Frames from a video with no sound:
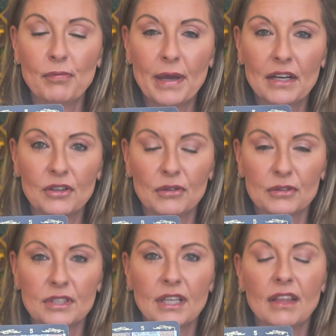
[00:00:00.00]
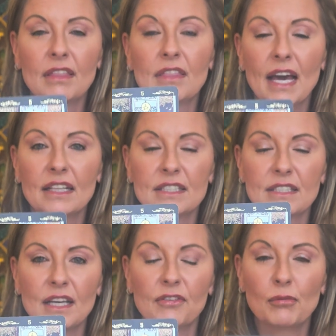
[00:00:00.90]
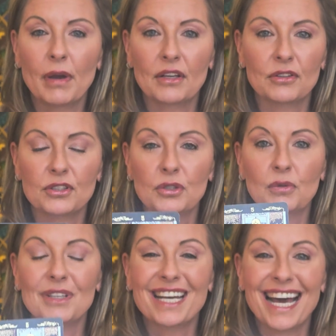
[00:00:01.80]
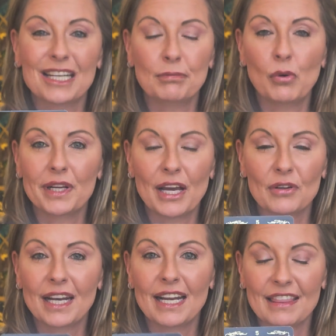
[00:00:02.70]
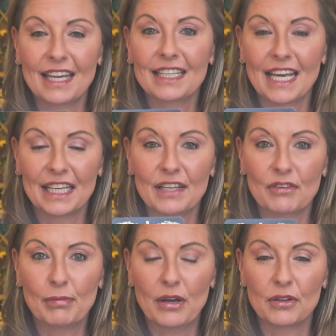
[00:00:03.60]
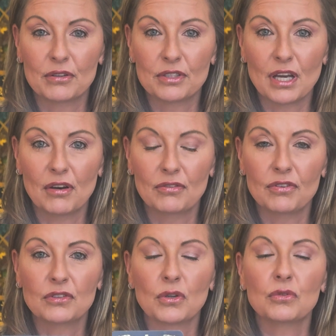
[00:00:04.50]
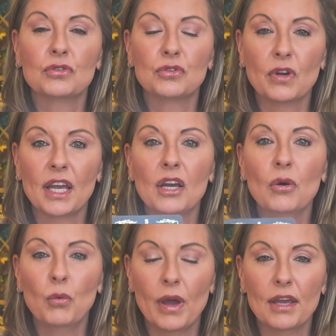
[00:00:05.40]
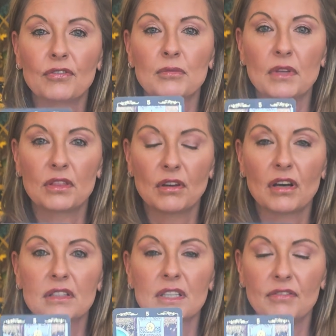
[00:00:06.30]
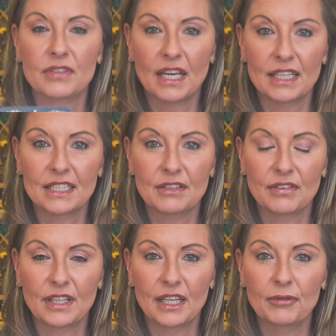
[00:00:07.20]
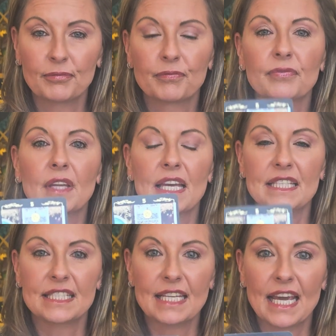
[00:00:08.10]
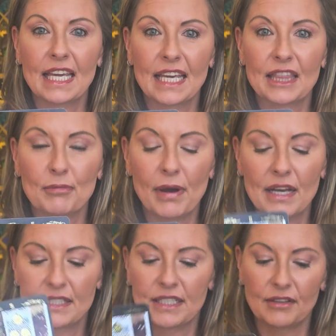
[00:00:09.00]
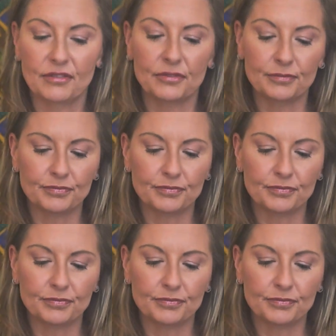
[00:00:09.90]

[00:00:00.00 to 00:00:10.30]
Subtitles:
of Pentacles, that's a reminder to not point out anything negative about yourself. So stray away from the thoughts of negativity and stay in the positive.